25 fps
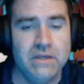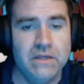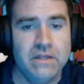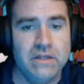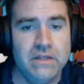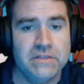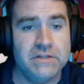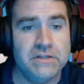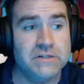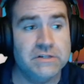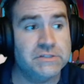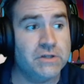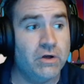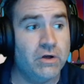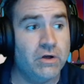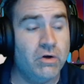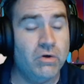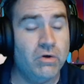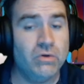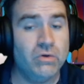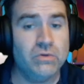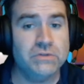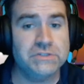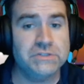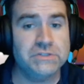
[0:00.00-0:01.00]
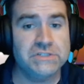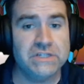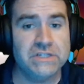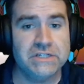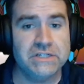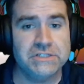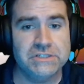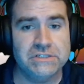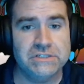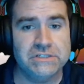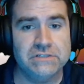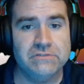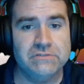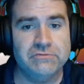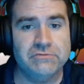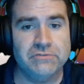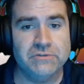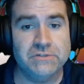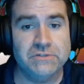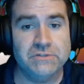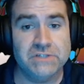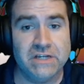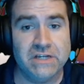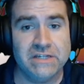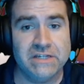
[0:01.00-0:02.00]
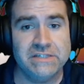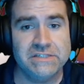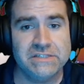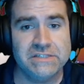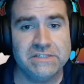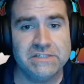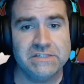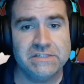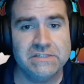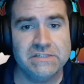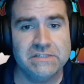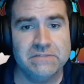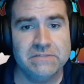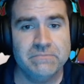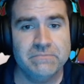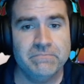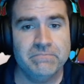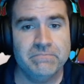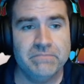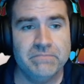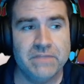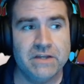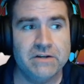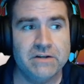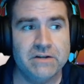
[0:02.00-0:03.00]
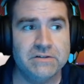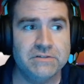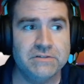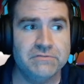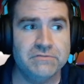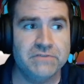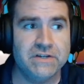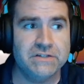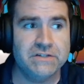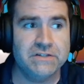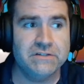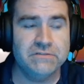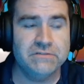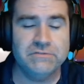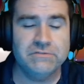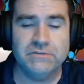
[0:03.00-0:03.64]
There's a whole section for dice that are defective.